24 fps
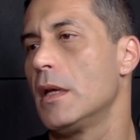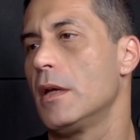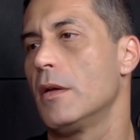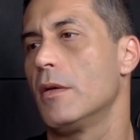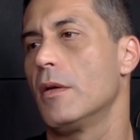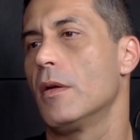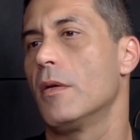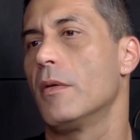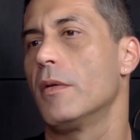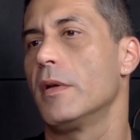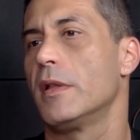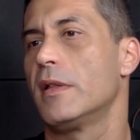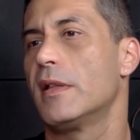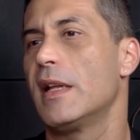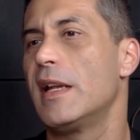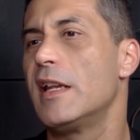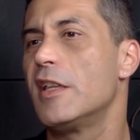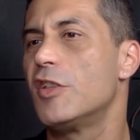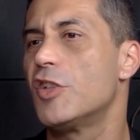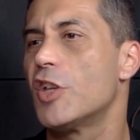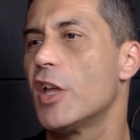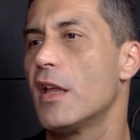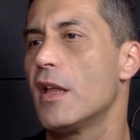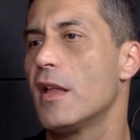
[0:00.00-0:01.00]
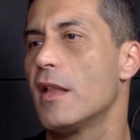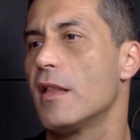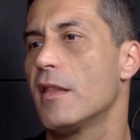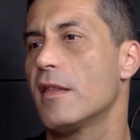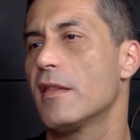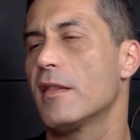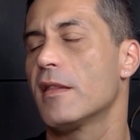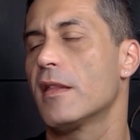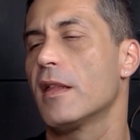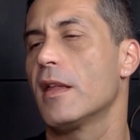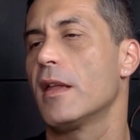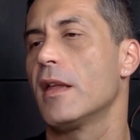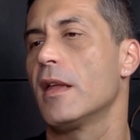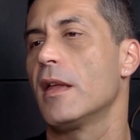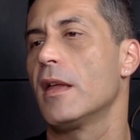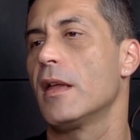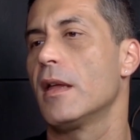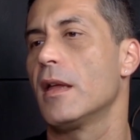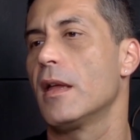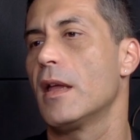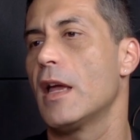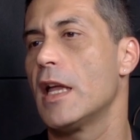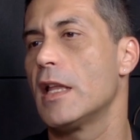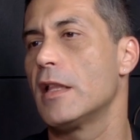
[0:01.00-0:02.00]
intelligence,
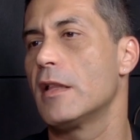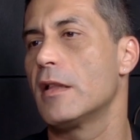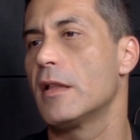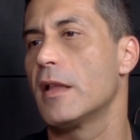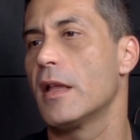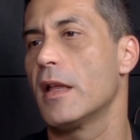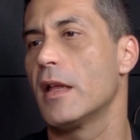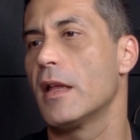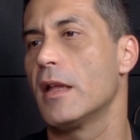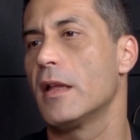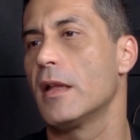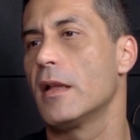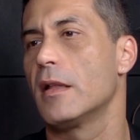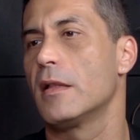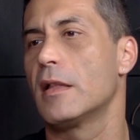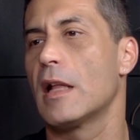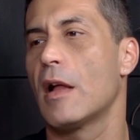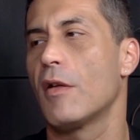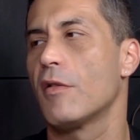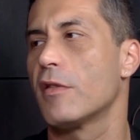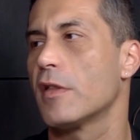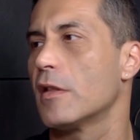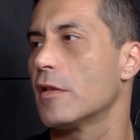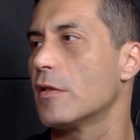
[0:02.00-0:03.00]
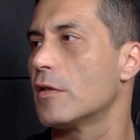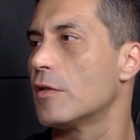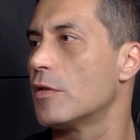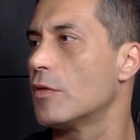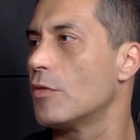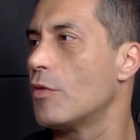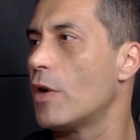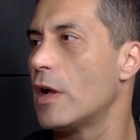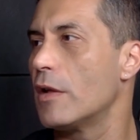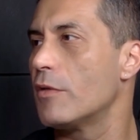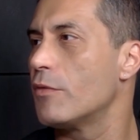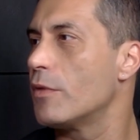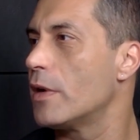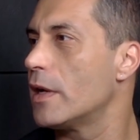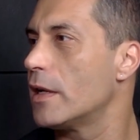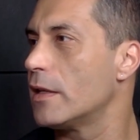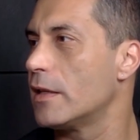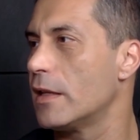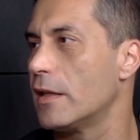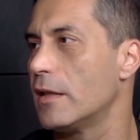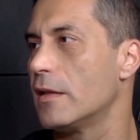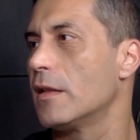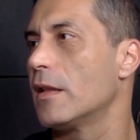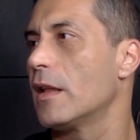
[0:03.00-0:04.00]

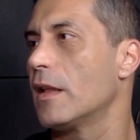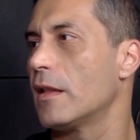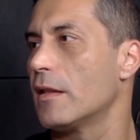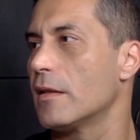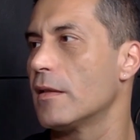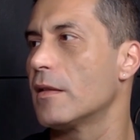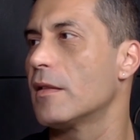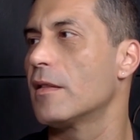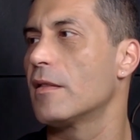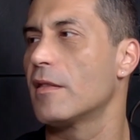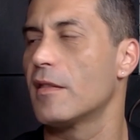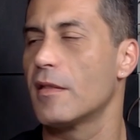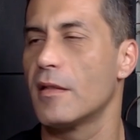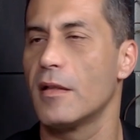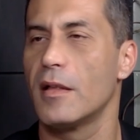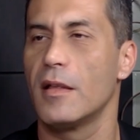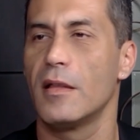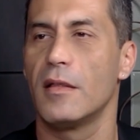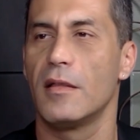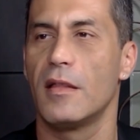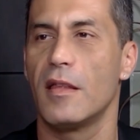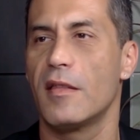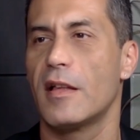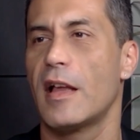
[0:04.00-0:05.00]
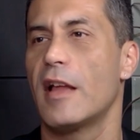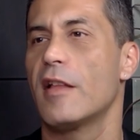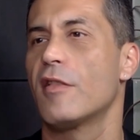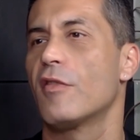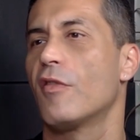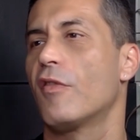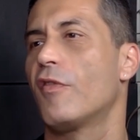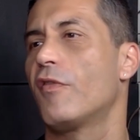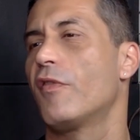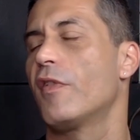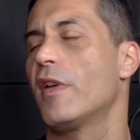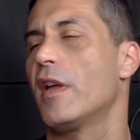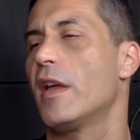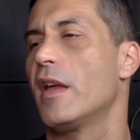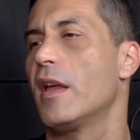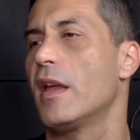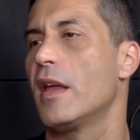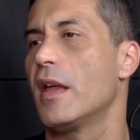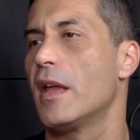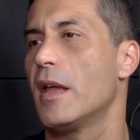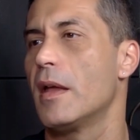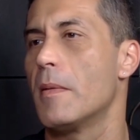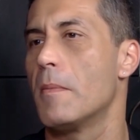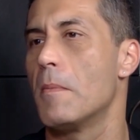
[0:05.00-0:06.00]
8,200 and this kind of,
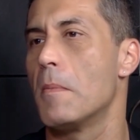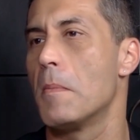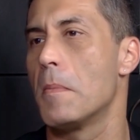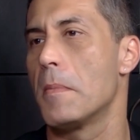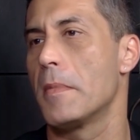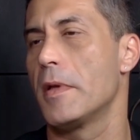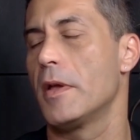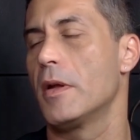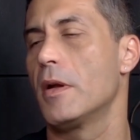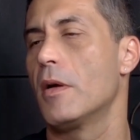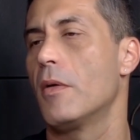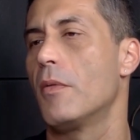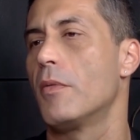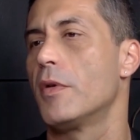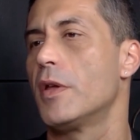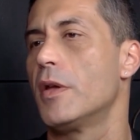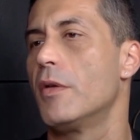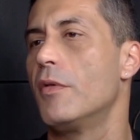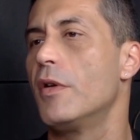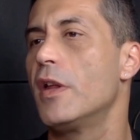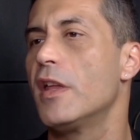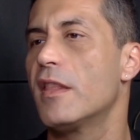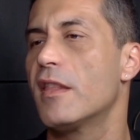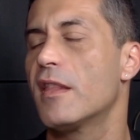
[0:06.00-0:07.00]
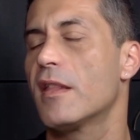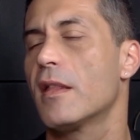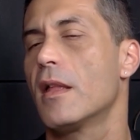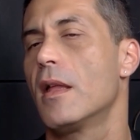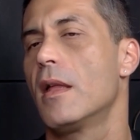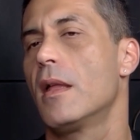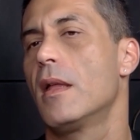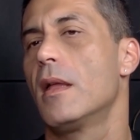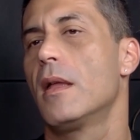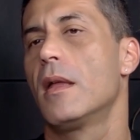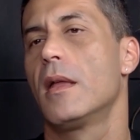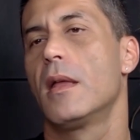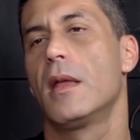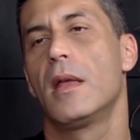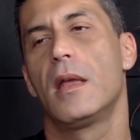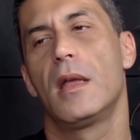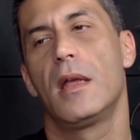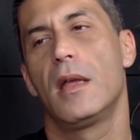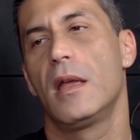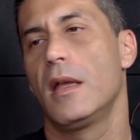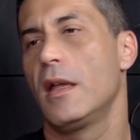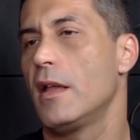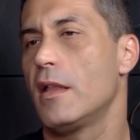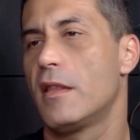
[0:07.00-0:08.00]
units.
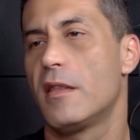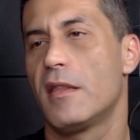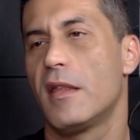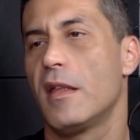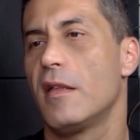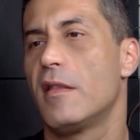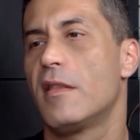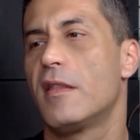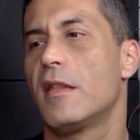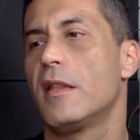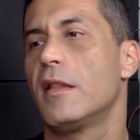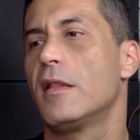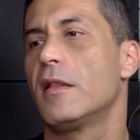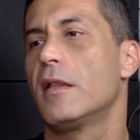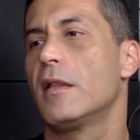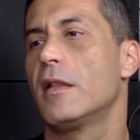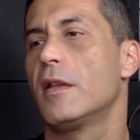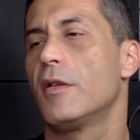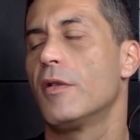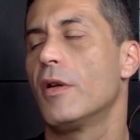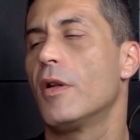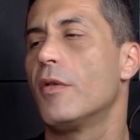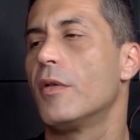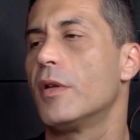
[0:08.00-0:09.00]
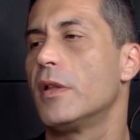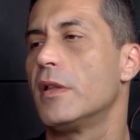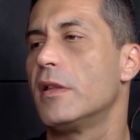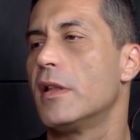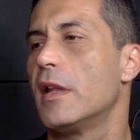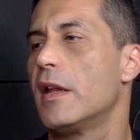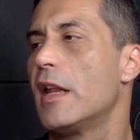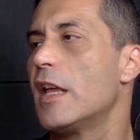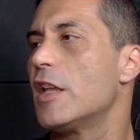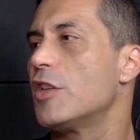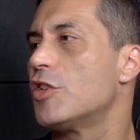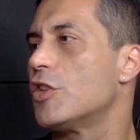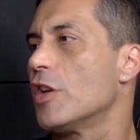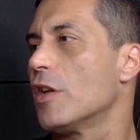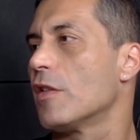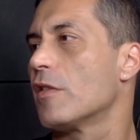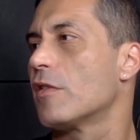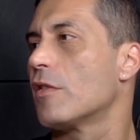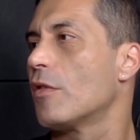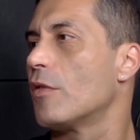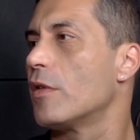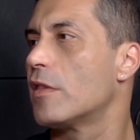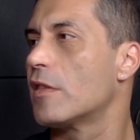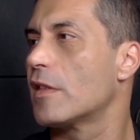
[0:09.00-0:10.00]
It's in, in the nature.
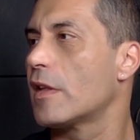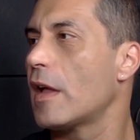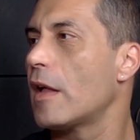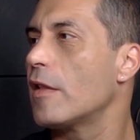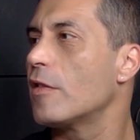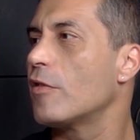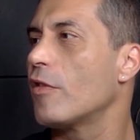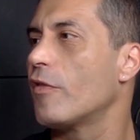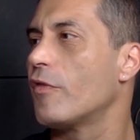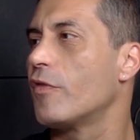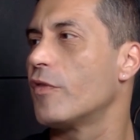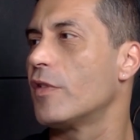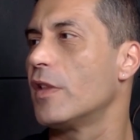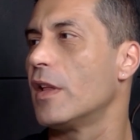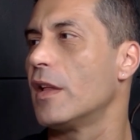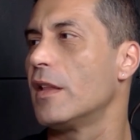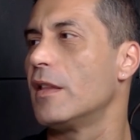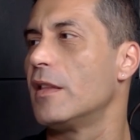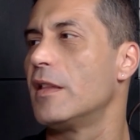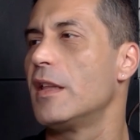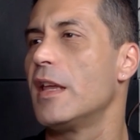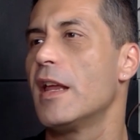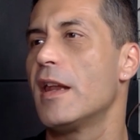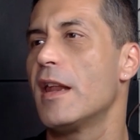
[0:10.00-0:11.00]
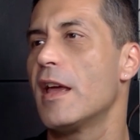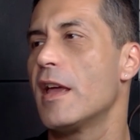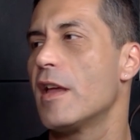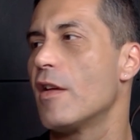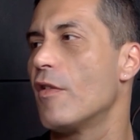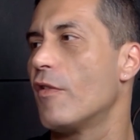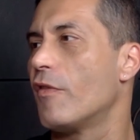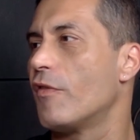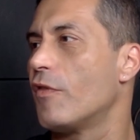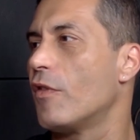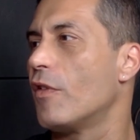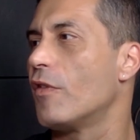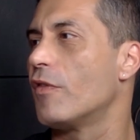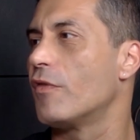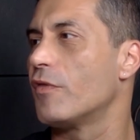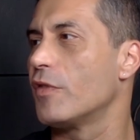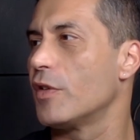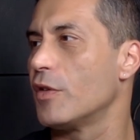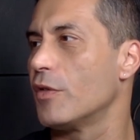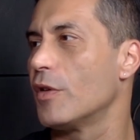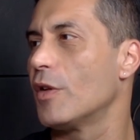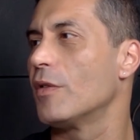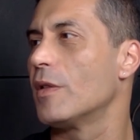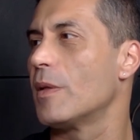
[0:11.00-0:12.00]
So it's kind of the DNA of
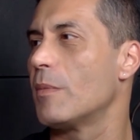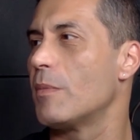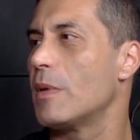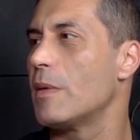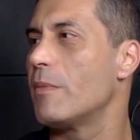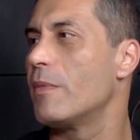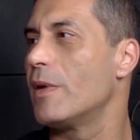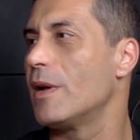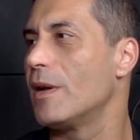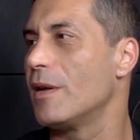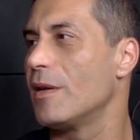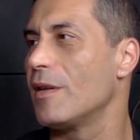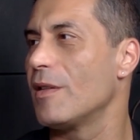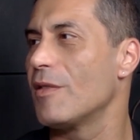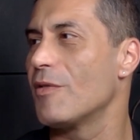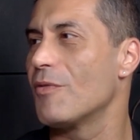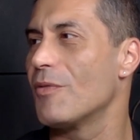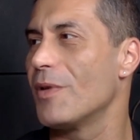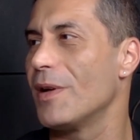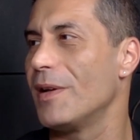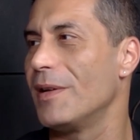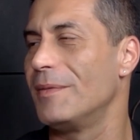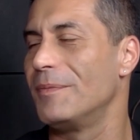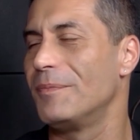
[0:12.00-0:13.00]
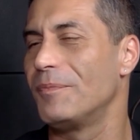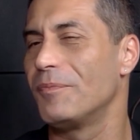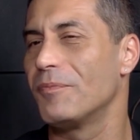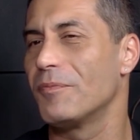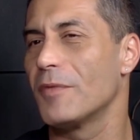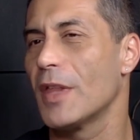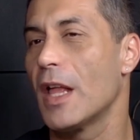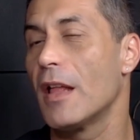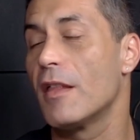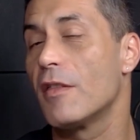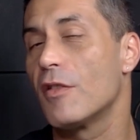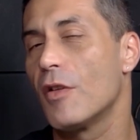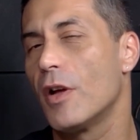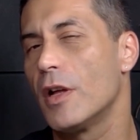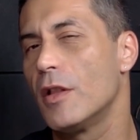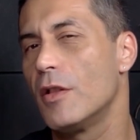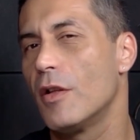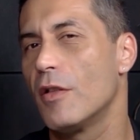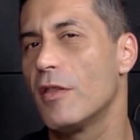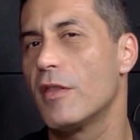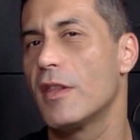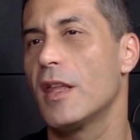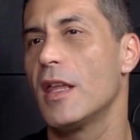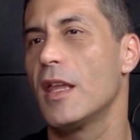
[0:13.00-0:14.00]
the people in Israel. So I
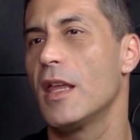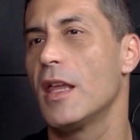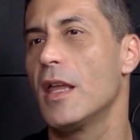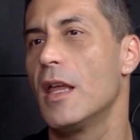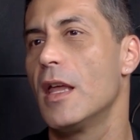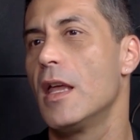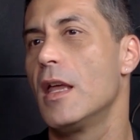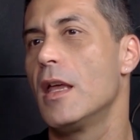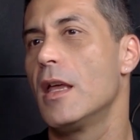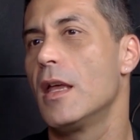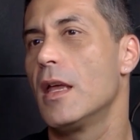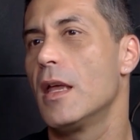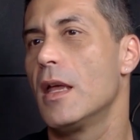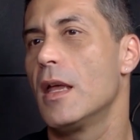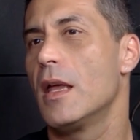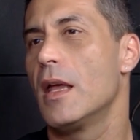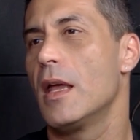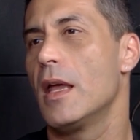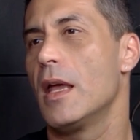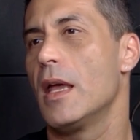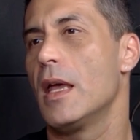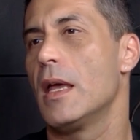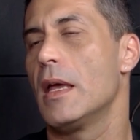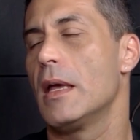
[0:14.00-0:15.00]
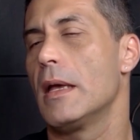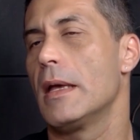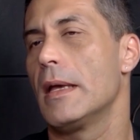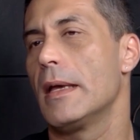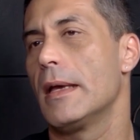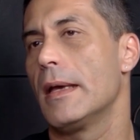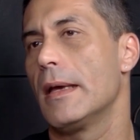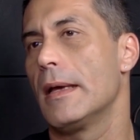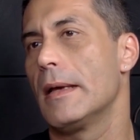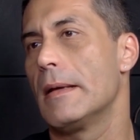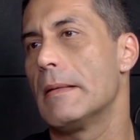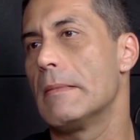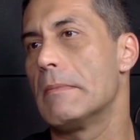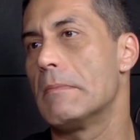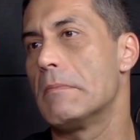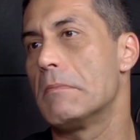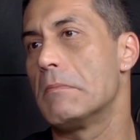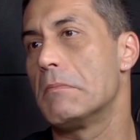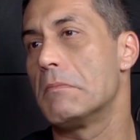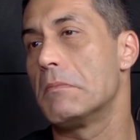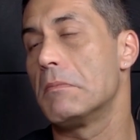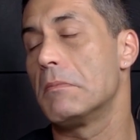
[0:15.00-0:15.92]
don't see, I